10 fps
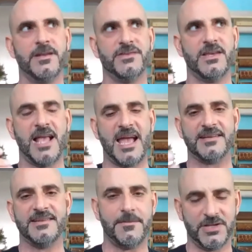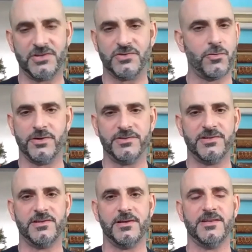an academic source.
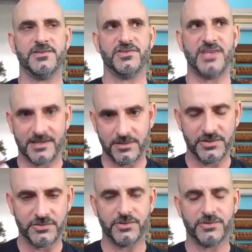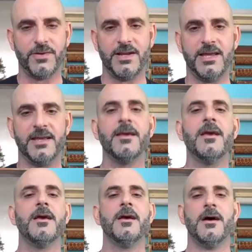It's a secondary source reading
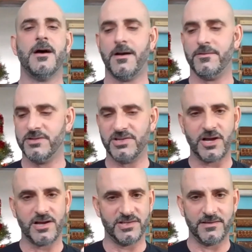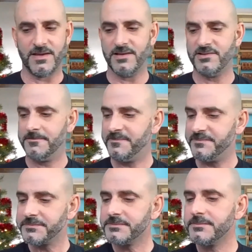discussing this.
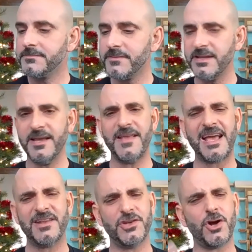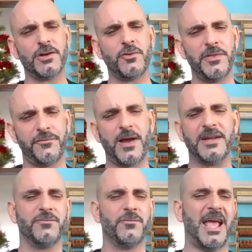And that is an ongoing thread
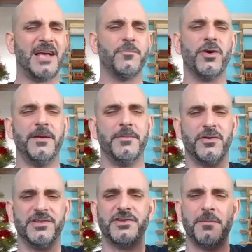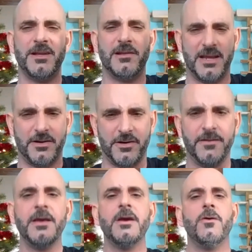because as more immigrants come in
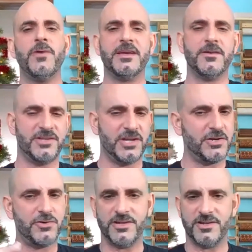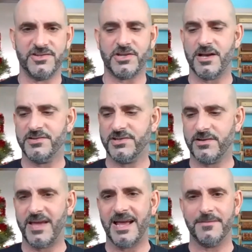later, we continue to discuss
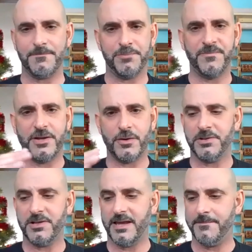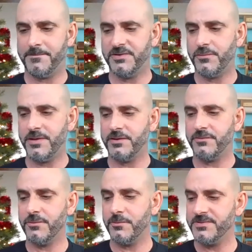that interplay between the
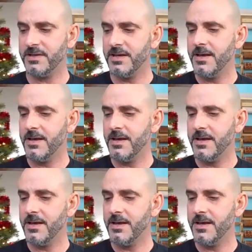groups.